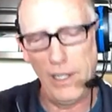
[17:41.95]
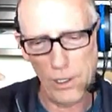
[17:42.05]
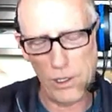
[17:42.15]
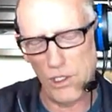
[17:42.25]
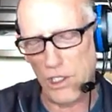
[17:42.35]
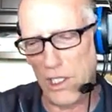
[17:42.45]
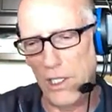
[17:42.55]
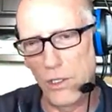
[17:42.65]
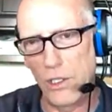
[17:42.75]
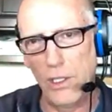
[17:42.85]
You can see
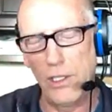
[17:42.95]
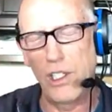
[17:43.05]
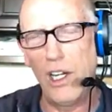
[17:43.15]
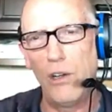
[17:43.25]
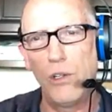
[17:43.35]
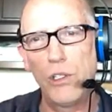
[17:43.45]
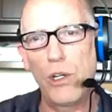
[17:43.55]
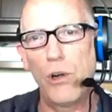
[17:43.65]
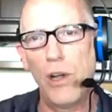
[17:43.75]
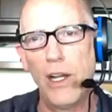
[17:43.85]
his, his gears
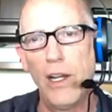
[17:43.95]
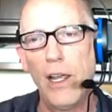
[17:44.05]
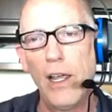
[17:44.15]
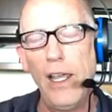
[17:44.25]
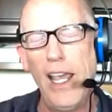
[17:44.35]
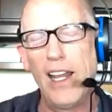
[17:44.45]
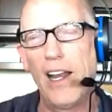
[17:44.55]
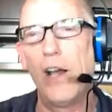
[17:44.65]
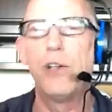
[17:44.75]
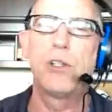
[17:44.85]
turning. And
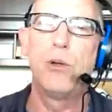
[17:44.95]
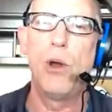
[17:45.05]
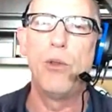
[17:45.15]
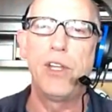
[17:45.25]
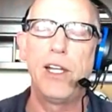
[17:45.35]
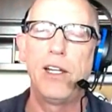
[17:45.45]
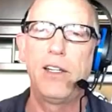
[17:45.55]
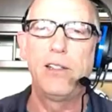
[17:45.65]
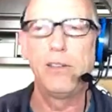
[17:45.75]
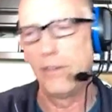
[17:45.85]
I also don't think,
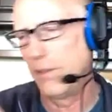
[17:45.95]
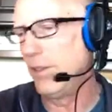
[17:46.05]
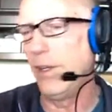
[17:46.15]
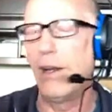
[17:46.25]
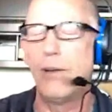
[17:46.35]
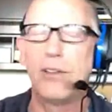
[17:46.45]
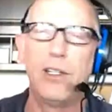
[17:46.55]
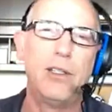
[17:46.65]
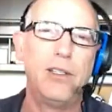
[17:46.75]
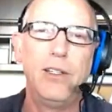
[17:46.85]
you know,
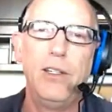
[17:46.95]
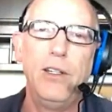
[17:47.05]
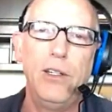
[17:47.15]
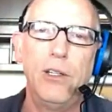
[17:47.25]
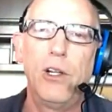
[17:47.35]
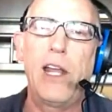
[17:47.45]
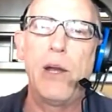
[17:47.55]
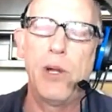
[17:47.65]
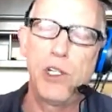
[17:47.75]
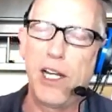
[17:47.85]
it, look
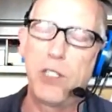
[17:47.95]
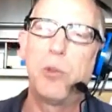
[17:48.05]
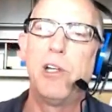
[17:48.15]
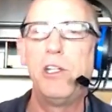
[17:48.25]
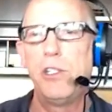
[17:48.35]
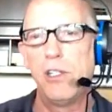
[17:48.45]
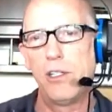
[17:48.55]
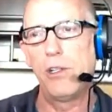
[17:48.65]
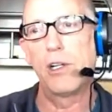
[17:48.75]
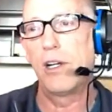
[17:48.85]
how much explanation
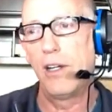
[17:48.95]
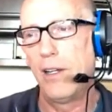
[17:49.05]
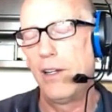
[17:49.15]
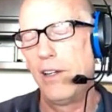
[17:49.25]
it took